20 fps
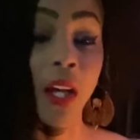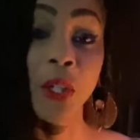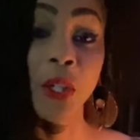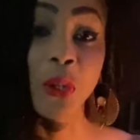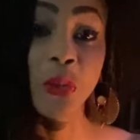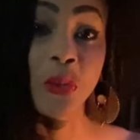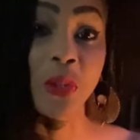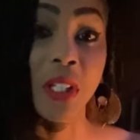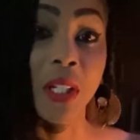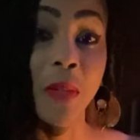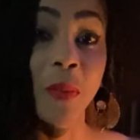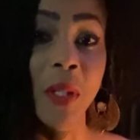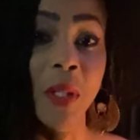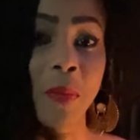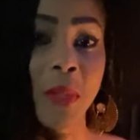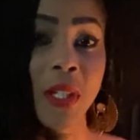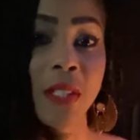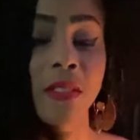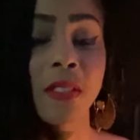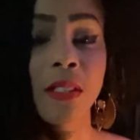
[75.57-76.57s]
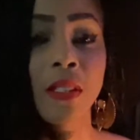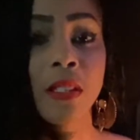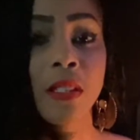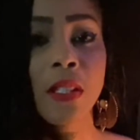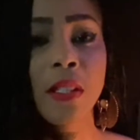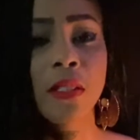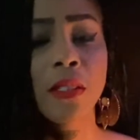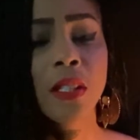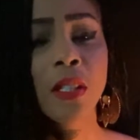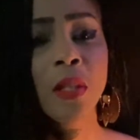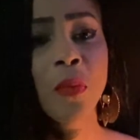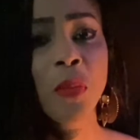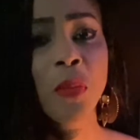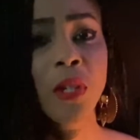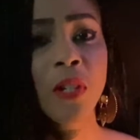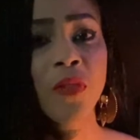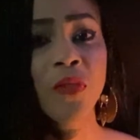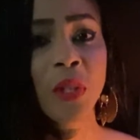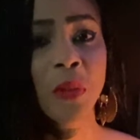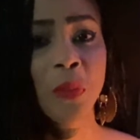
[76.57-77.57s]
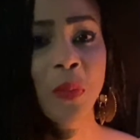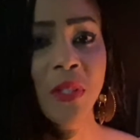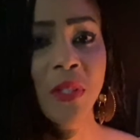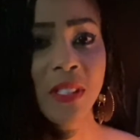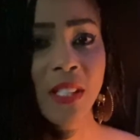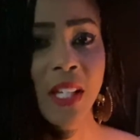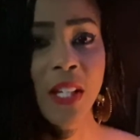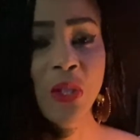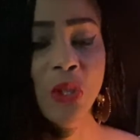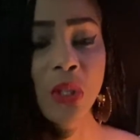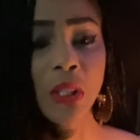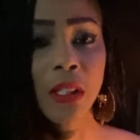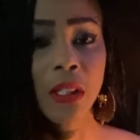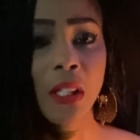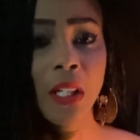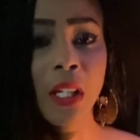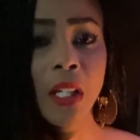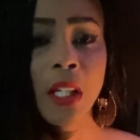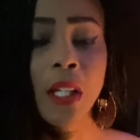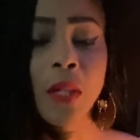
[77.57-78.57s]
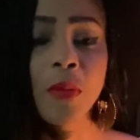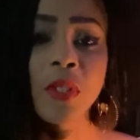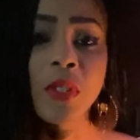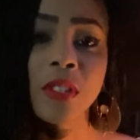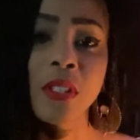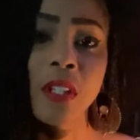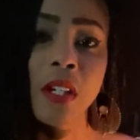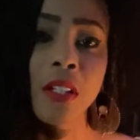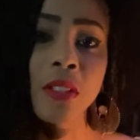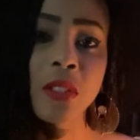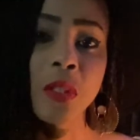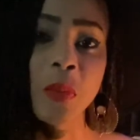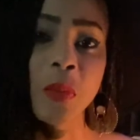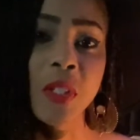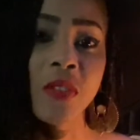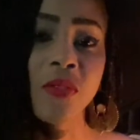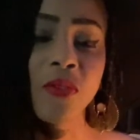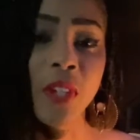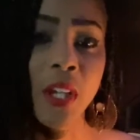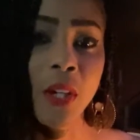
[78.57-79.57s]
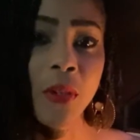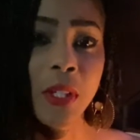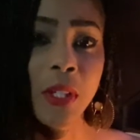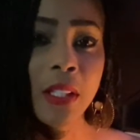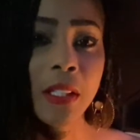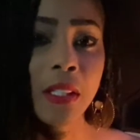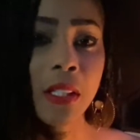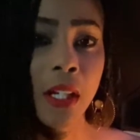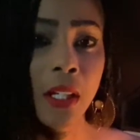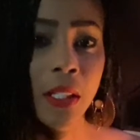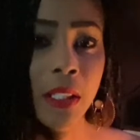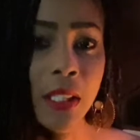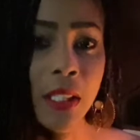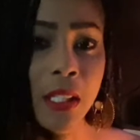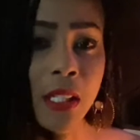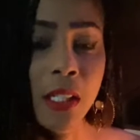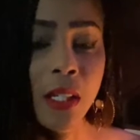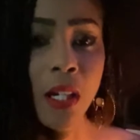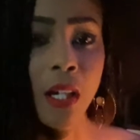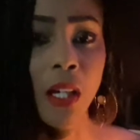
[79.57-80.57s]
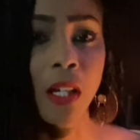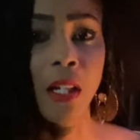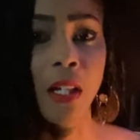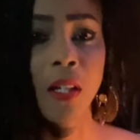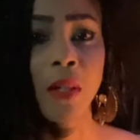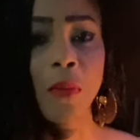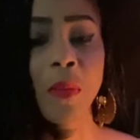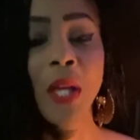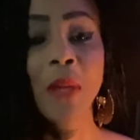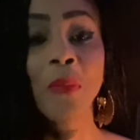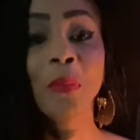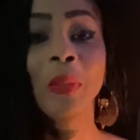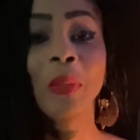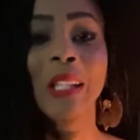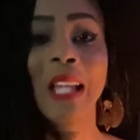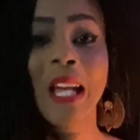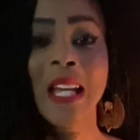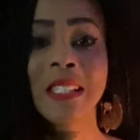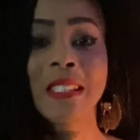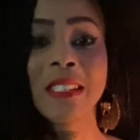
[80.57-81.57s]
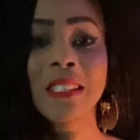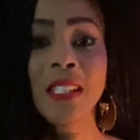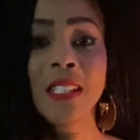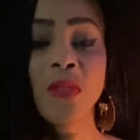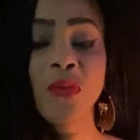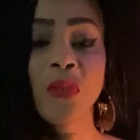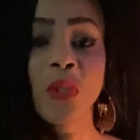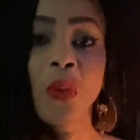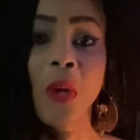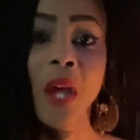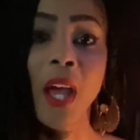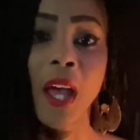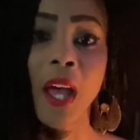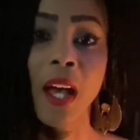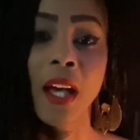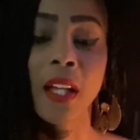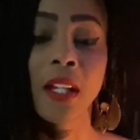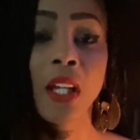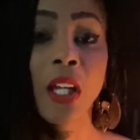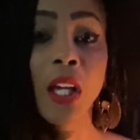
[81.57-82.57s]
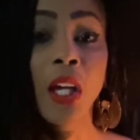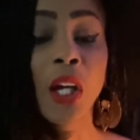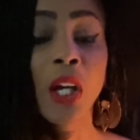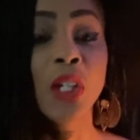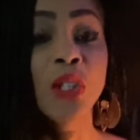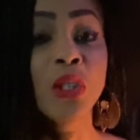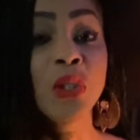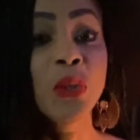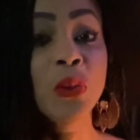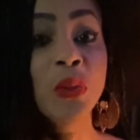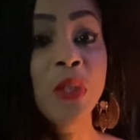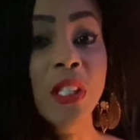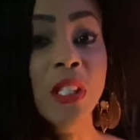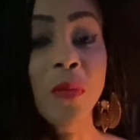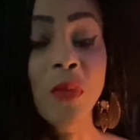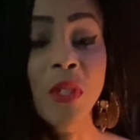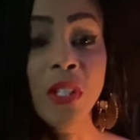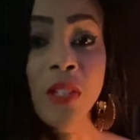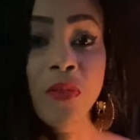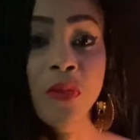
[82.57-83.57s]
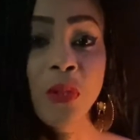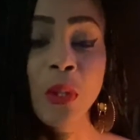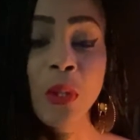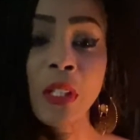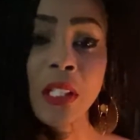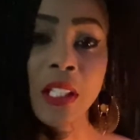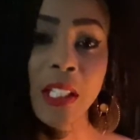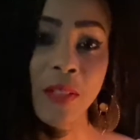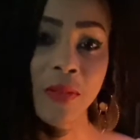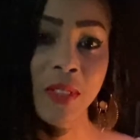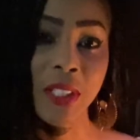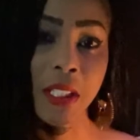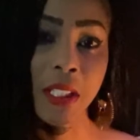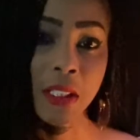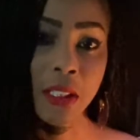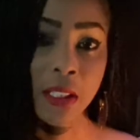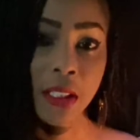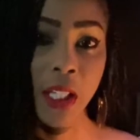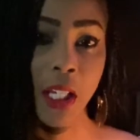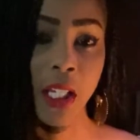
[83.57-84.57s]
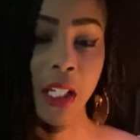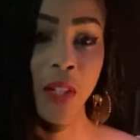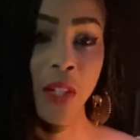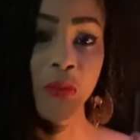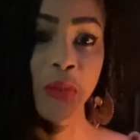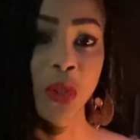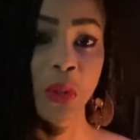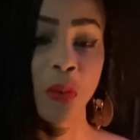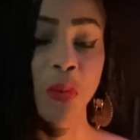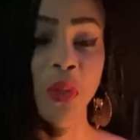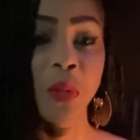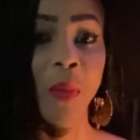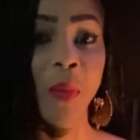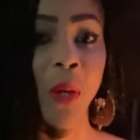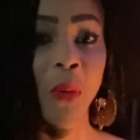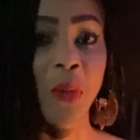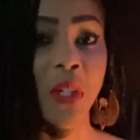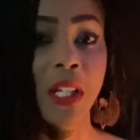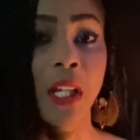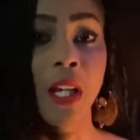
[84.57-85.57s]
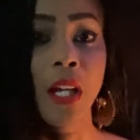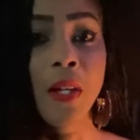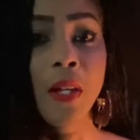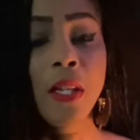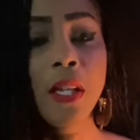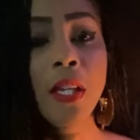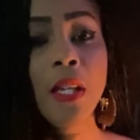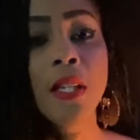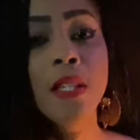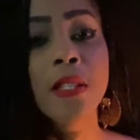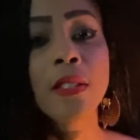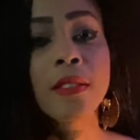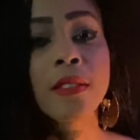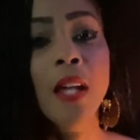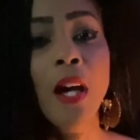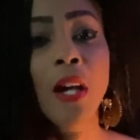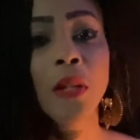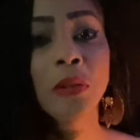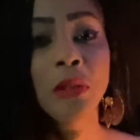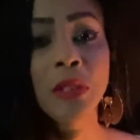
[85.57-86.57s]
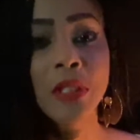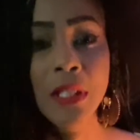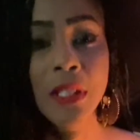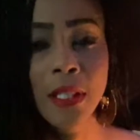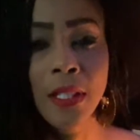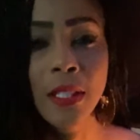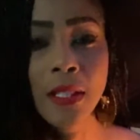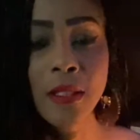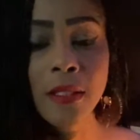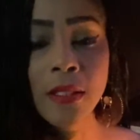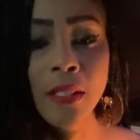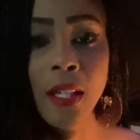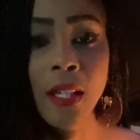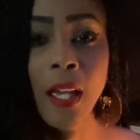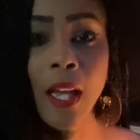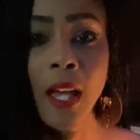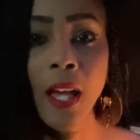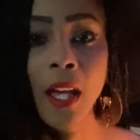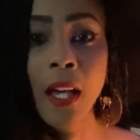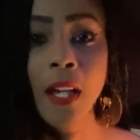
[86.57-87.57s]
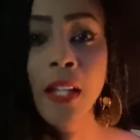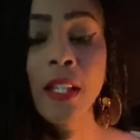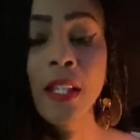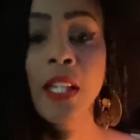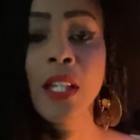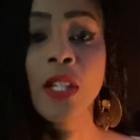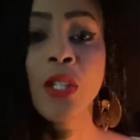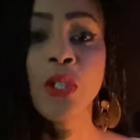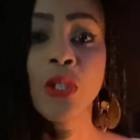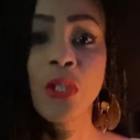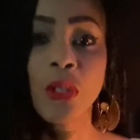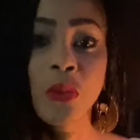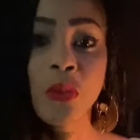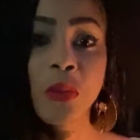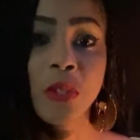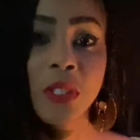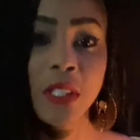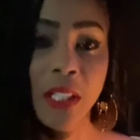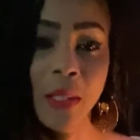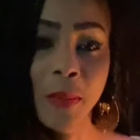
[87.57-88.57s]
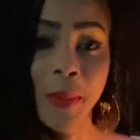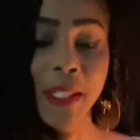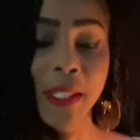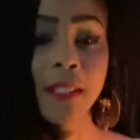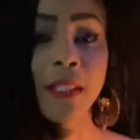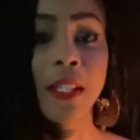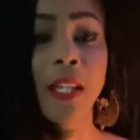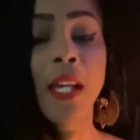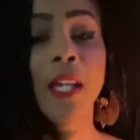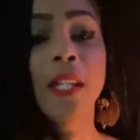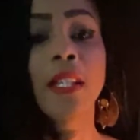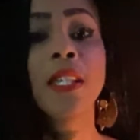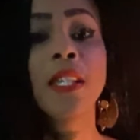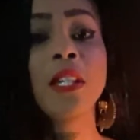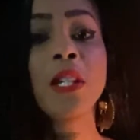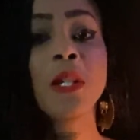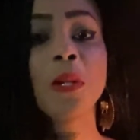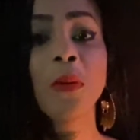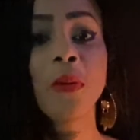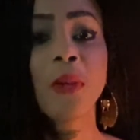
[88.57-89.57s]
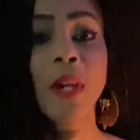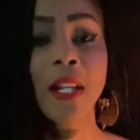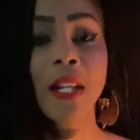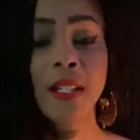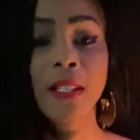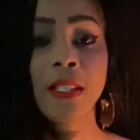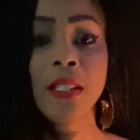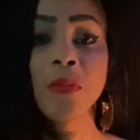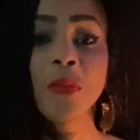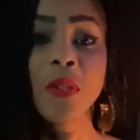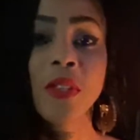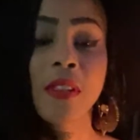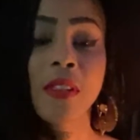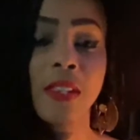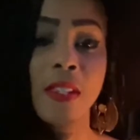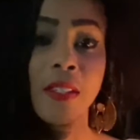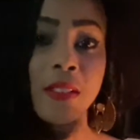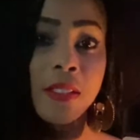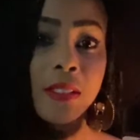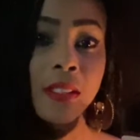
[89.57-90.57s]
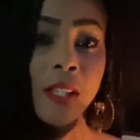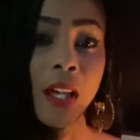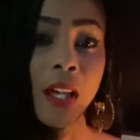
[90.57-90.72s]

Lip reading: demon. Basically, it's like a perfect possession. It was thought to be very lucky and blessed if you had a Eudemon, if you lived in a state of eudaimonia. Socrates had a Eudemon, and he credited with this